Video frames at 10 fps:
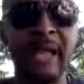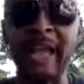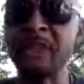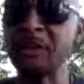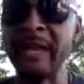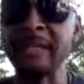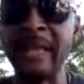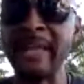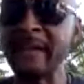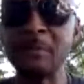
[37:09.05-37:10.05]
And
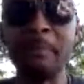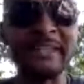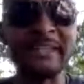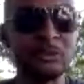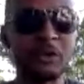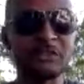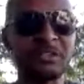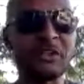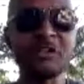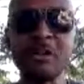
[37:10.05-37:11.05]
everybody starts to
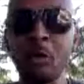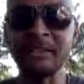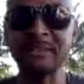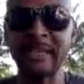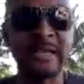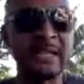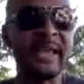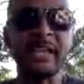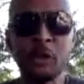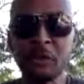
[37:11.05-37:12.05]
notice
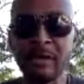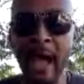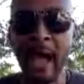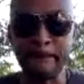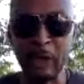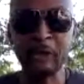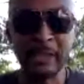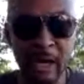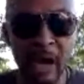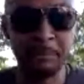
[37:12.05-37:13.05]
that you're not burning
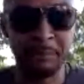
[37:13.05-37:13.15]
up.